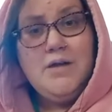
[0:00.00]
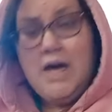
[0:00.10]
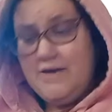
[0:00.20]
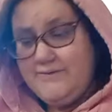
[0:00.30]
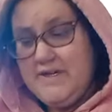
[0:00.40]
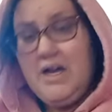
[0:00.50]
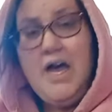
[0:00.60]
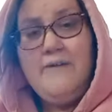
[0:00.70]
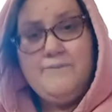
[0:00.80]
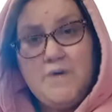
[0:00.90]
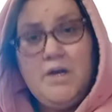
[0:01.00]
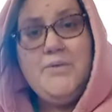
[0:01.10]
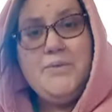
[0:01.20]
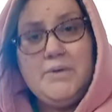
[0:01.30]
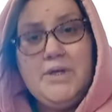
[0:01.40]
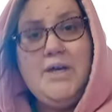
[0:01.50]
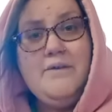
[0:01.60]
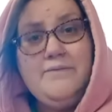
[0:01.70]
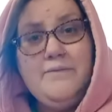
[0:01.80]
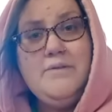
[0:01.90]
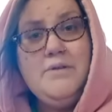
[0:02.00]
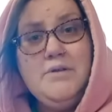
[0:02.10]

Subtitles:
I've gone through enough.